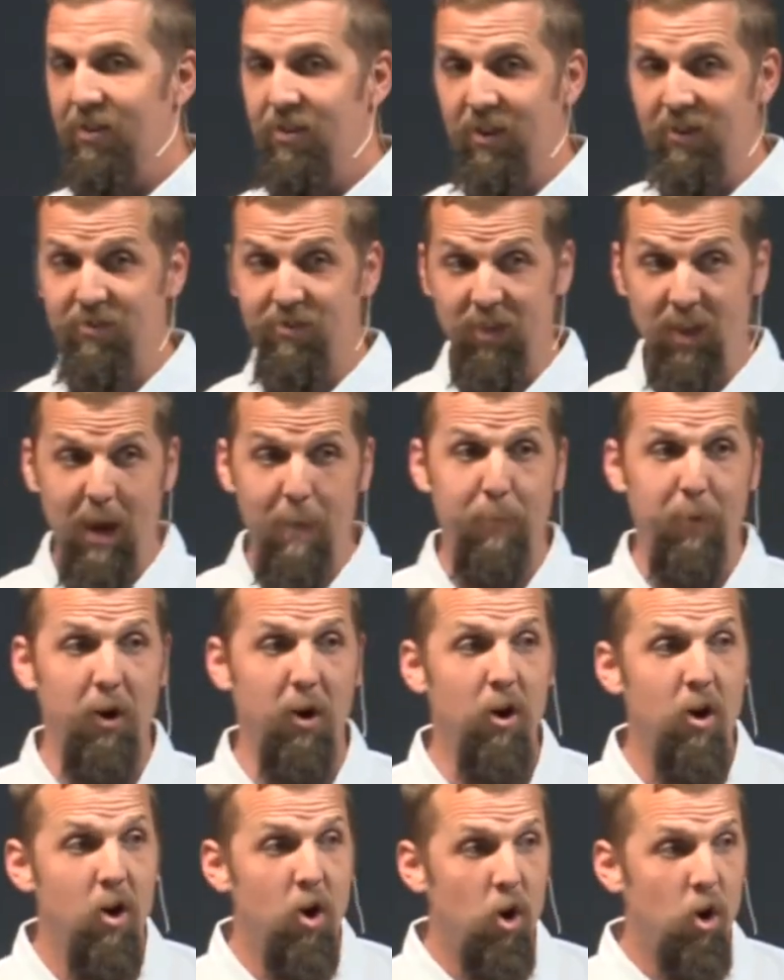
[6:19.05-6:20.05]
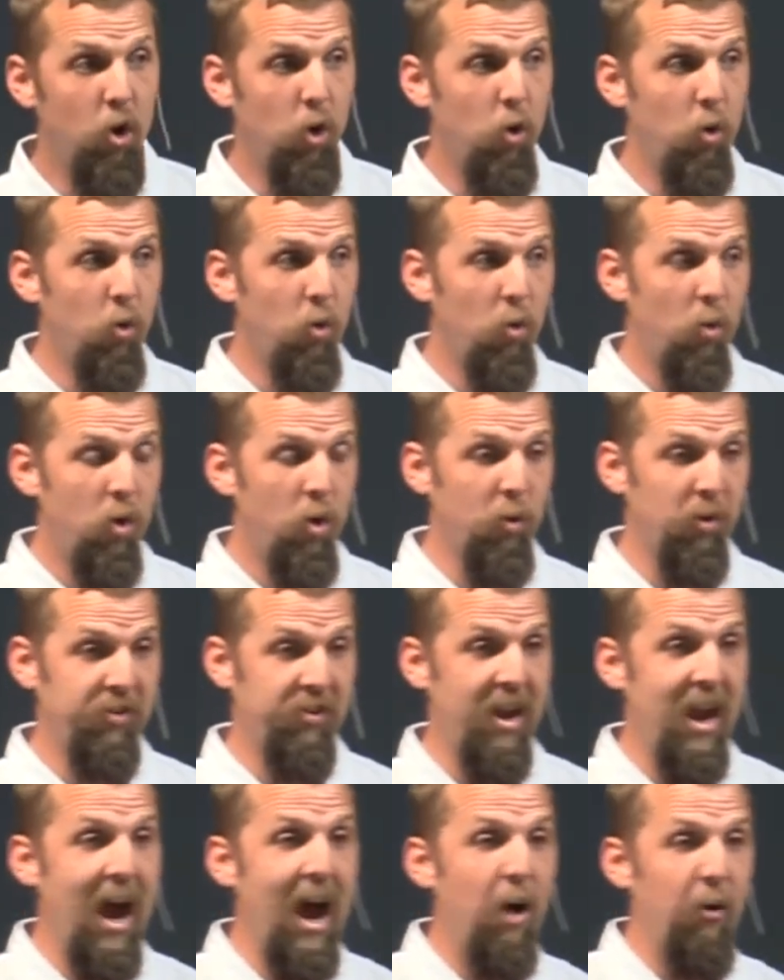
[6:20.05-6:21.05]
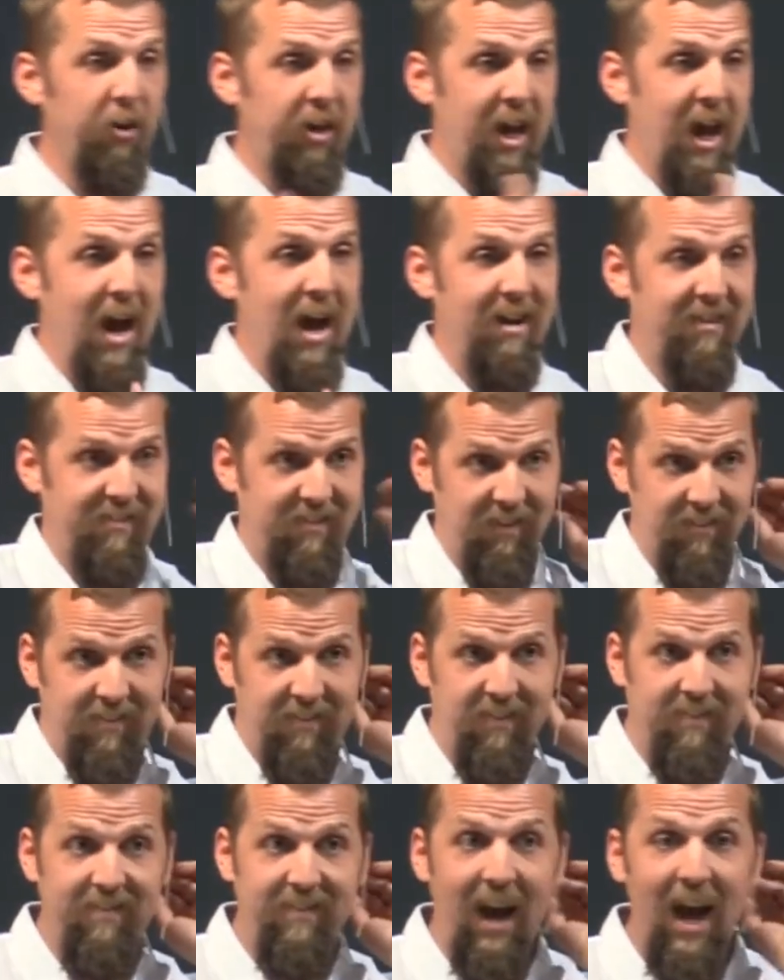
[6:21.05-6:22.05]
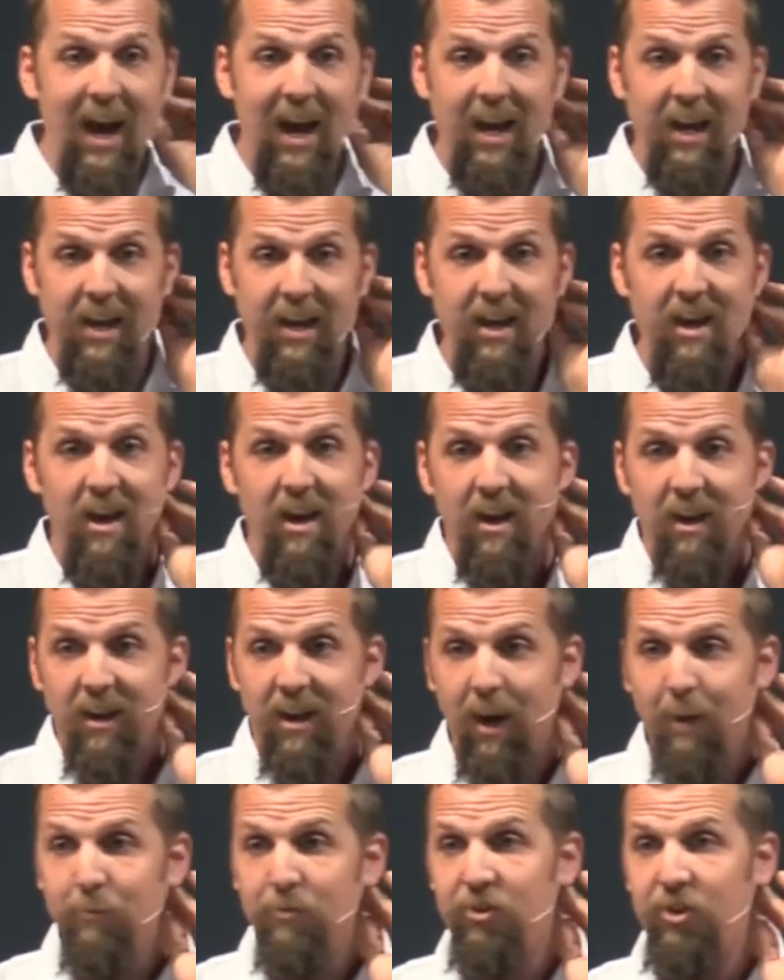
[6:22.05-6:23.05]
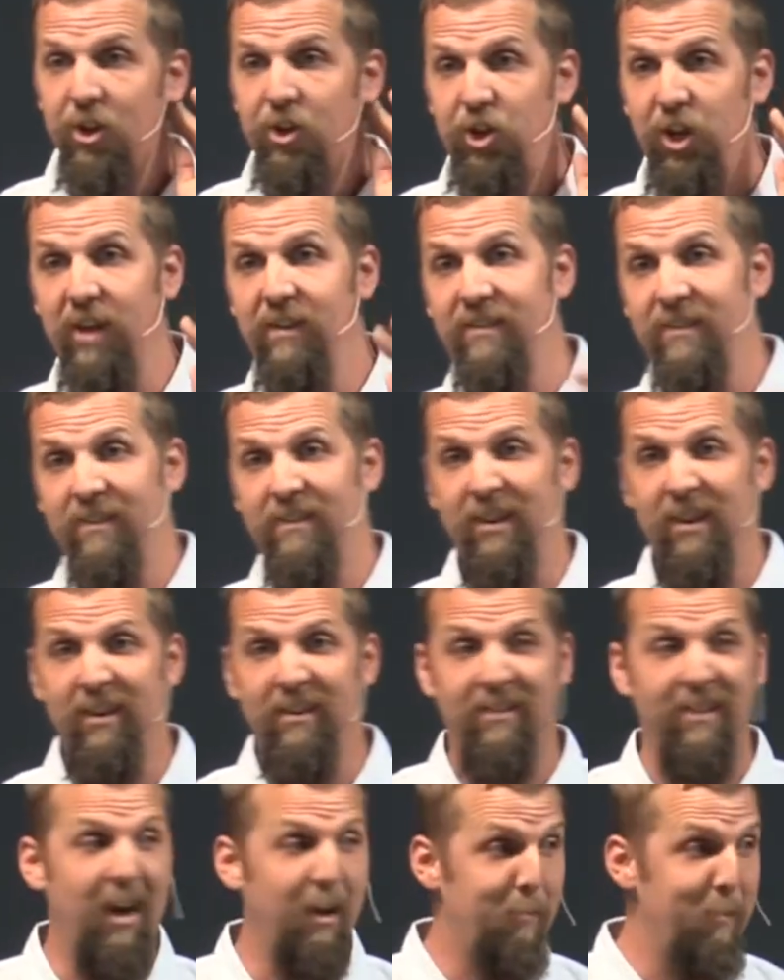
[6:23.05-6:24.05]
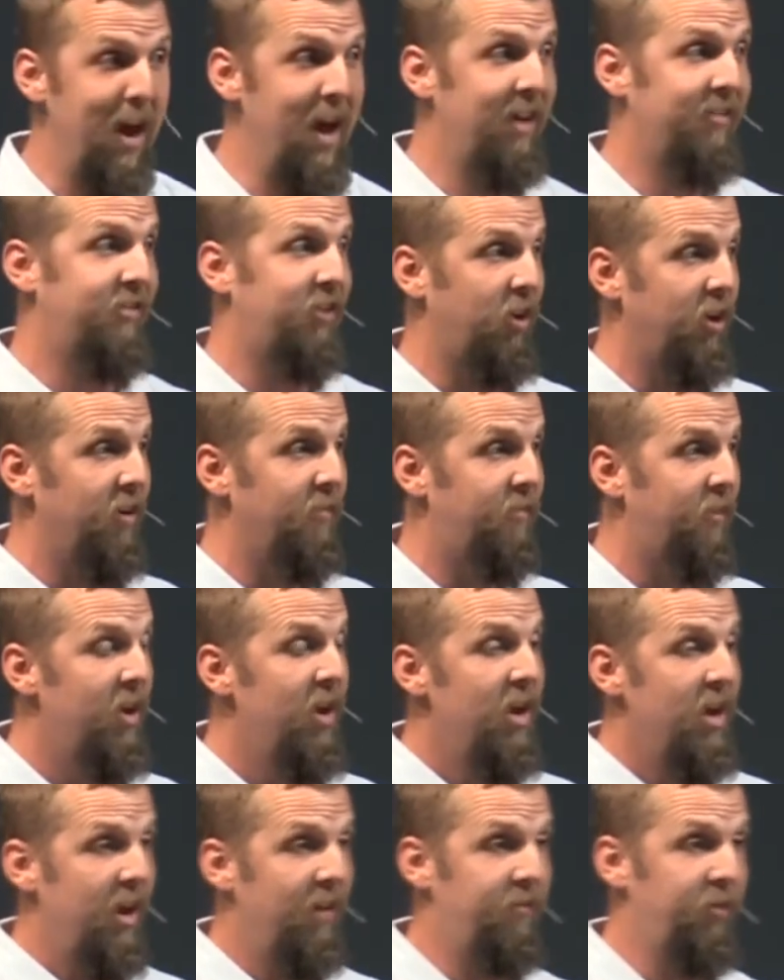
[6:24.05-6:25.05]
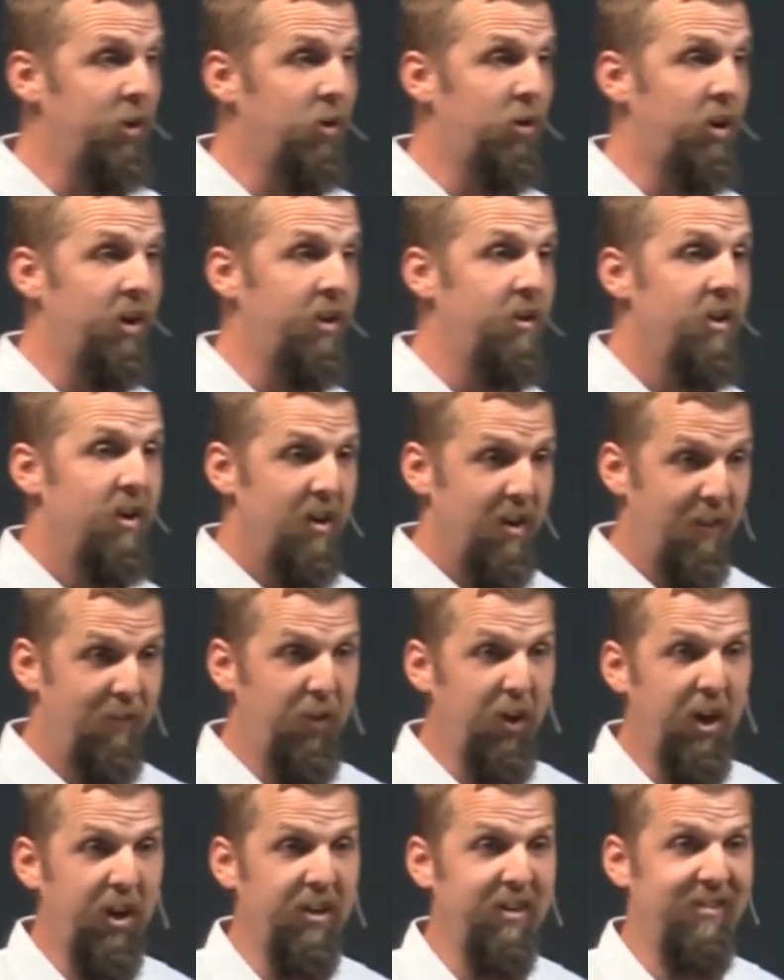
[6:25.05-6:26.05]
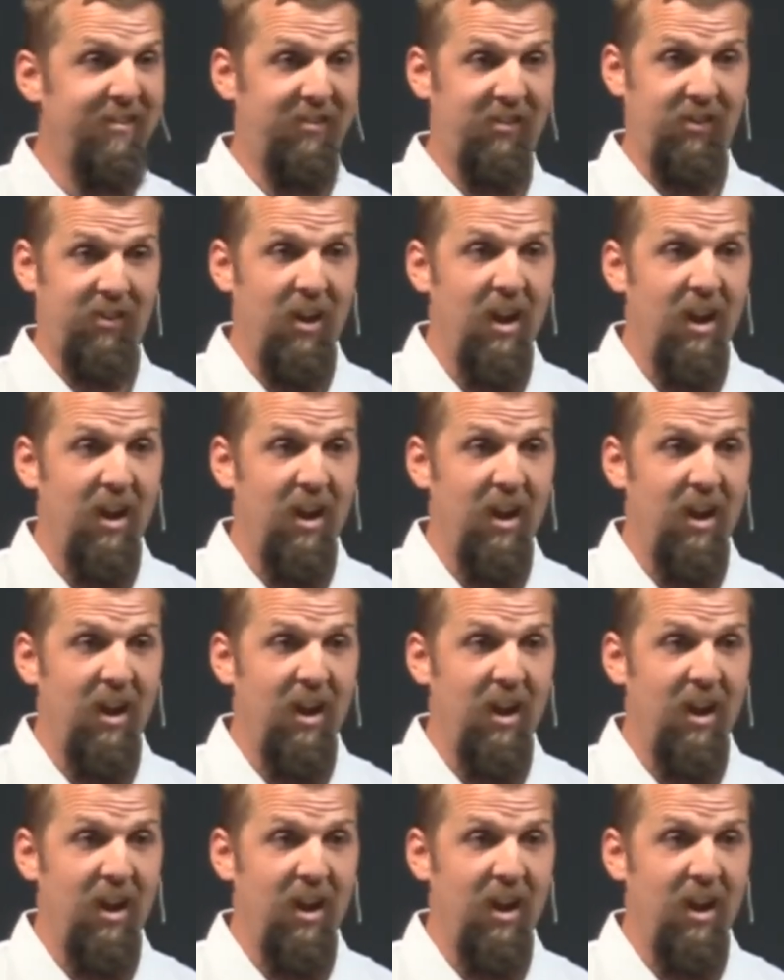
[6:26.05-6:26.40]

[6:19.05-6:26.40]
this leper who, who was an outcast in society comes to jesus and he's like master if, if you could if you could just